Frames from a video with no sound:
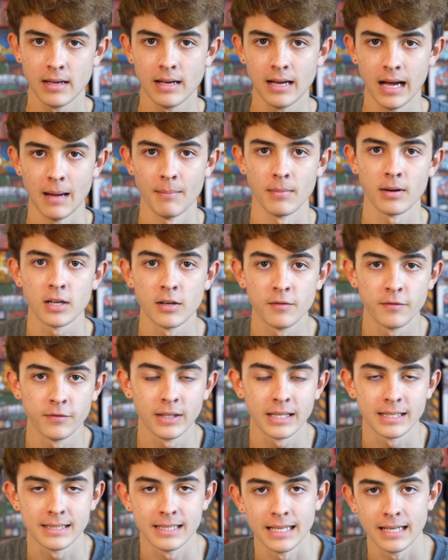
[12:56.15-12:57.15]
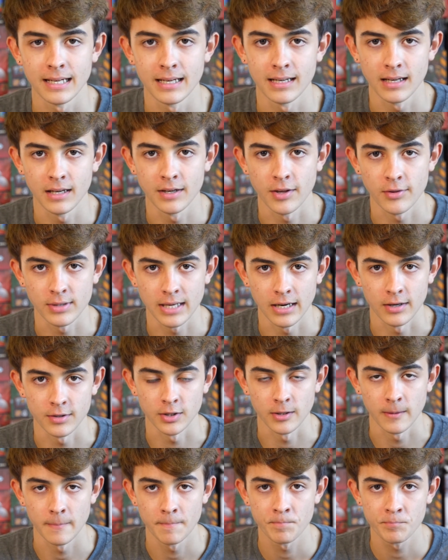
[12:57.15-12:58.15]
um, conflicting uh, another
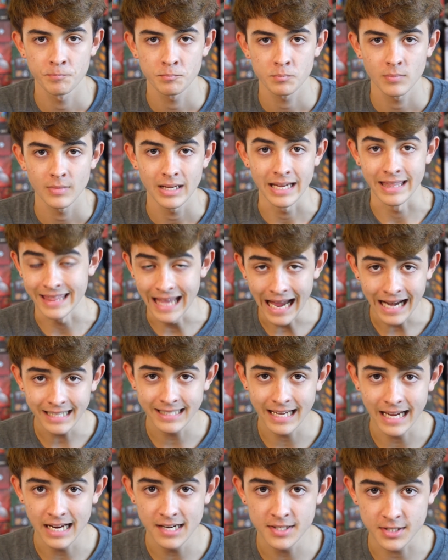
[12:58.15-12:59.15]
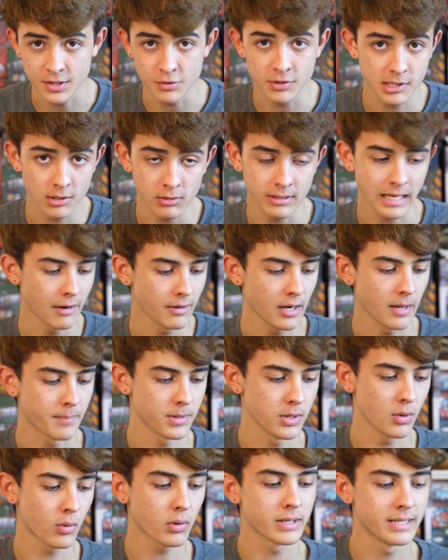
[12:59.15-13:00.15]
character. In that case, you still count up
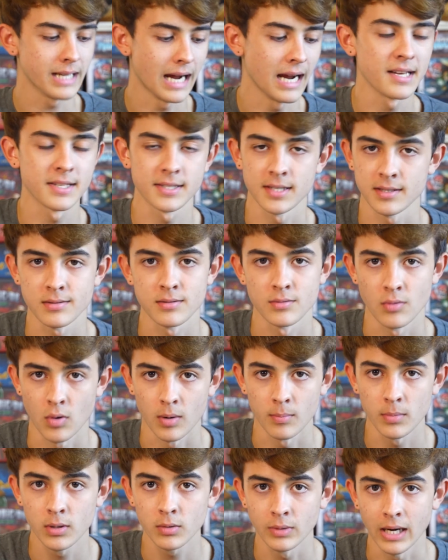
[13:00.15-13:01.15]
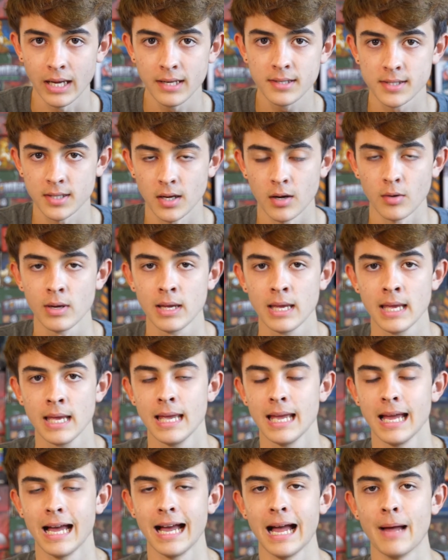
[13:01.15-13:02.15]
your dice as normal, right? So
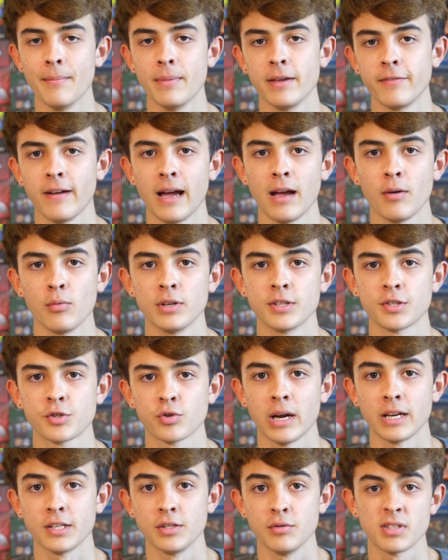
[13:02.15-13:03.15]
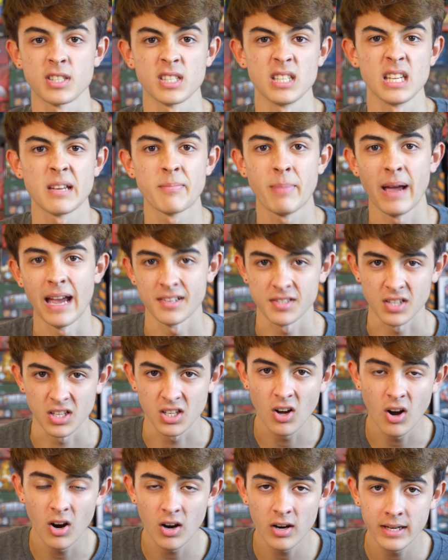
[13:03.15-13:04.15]
um, if I was trying to sneak past a
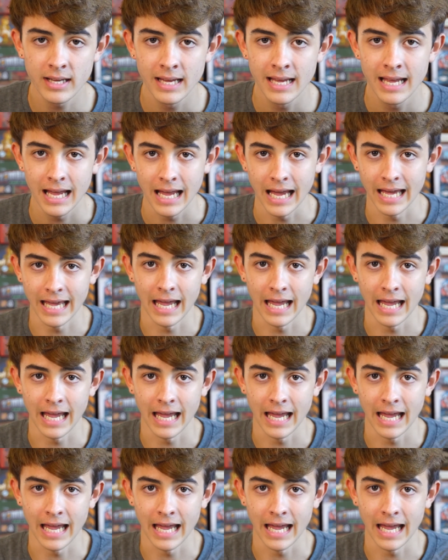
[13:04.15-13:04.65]
guard, I